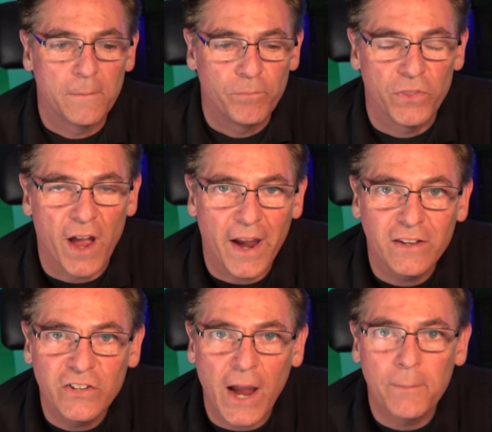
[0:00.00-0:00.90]

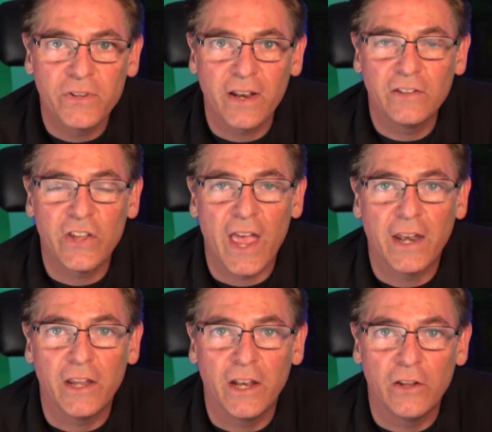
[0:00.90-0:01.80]
nine times out of
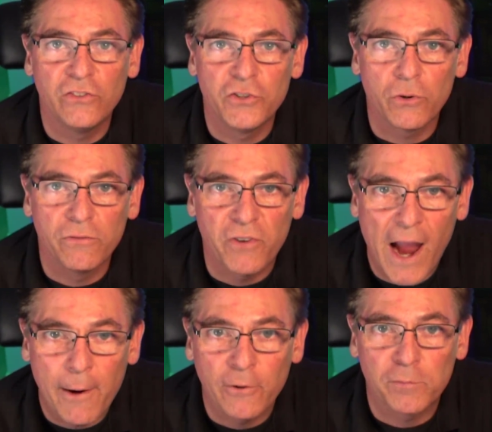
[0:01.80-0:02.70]
10, it is your
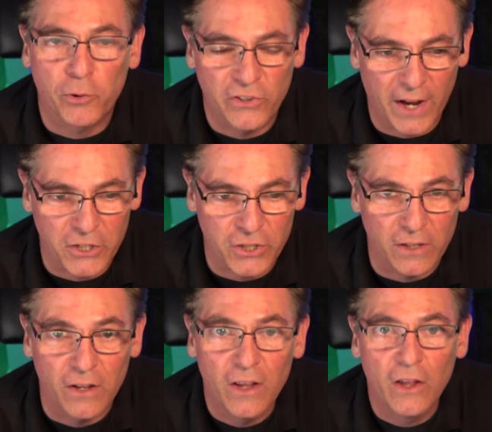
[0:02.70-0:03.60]
virus
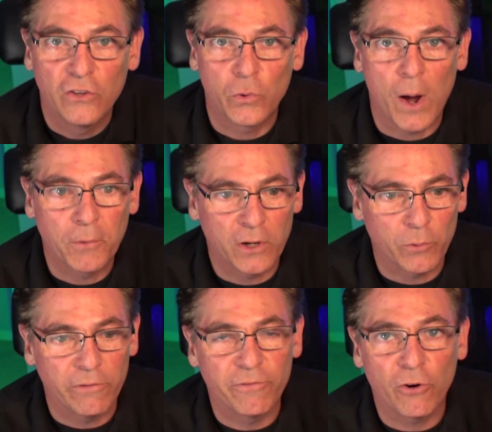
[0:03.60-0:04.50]
protection. So I'm going to
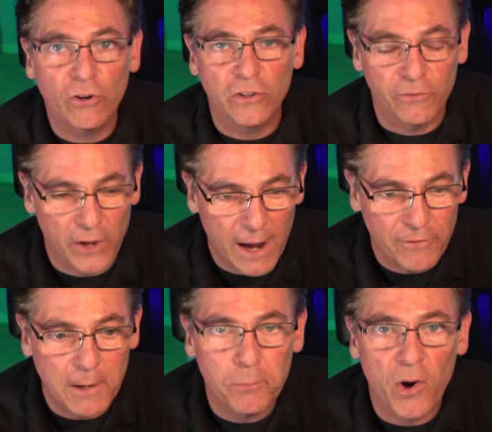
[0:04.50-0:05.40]
refer, if you have
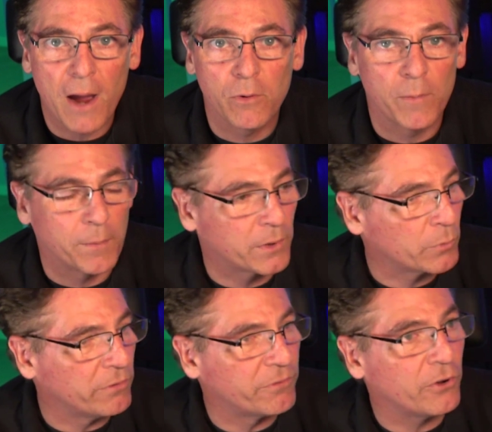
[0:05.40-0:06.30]
that problem, I'm going to
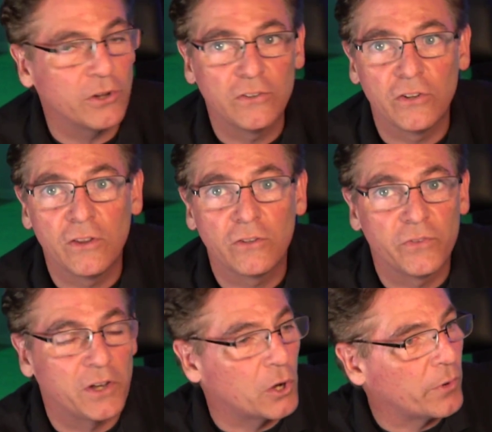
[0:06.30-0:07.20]
refer you to this
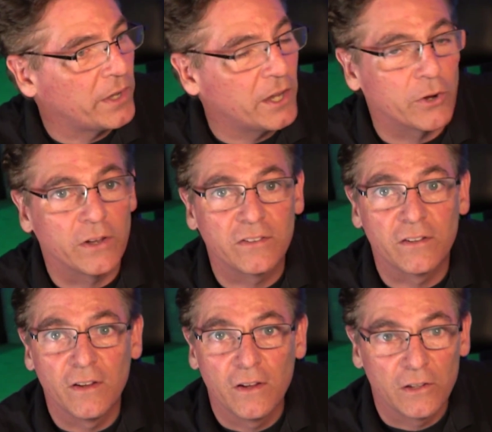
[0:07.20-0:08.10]
video right here. It's
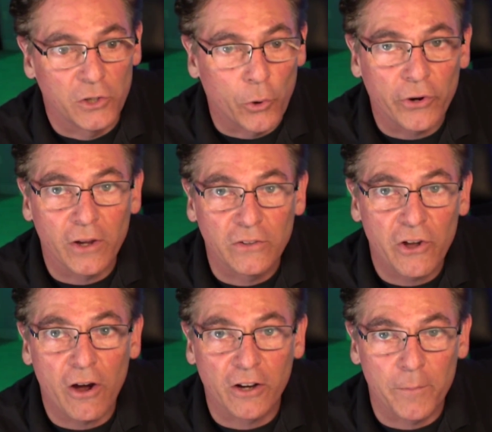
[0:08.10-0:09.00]
Lioran
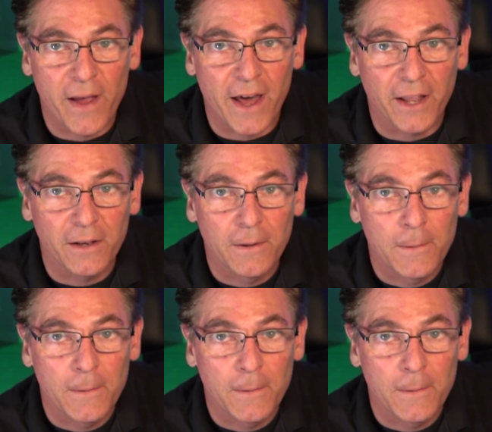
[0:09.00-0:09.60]
talking about it.